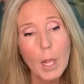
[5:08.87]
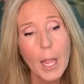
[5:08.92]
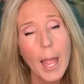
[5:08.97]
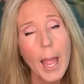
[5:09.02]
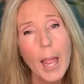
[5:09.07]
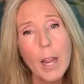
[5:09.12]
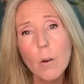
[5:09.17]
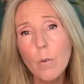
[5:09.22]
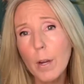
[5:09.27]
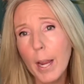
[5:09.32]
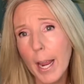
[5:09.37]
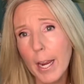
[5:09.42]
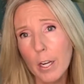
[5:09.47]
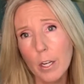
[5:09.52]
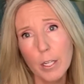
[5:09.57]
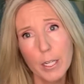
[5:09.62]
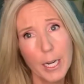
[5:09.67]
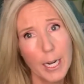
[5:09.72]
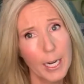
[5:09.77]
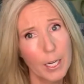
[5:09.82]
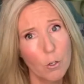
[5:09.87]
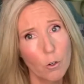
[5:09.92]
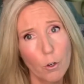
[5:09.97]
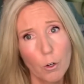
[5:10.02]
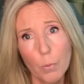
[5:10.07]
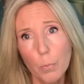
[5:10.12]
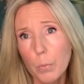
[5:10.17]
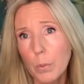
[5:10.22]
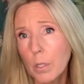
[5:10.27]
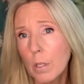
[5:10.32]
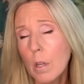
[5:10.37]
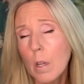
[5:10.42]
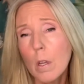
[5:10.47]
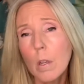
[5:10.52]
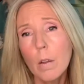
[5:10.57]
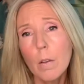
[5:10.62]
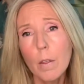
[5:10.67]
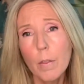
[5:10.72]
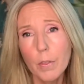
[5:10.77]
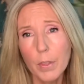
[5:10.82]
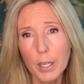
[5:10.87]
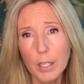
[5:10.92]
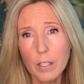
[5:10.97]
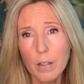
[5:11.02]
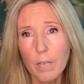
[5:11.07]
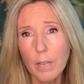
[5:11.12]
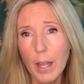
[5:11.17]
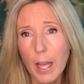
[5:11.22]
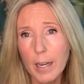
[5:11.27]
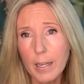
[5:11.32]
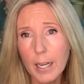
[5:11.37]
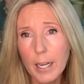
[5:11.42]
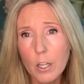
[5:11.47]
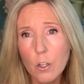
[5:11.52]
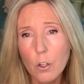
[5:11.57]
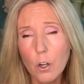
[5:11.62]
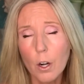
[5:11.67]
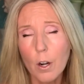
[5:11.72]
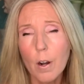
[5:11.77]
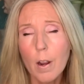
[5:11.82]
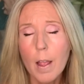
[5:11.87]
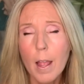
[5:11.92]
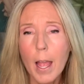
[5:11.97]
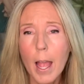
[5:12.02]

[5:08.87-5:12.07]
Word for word: angry, angry tantrums, and things of that nature.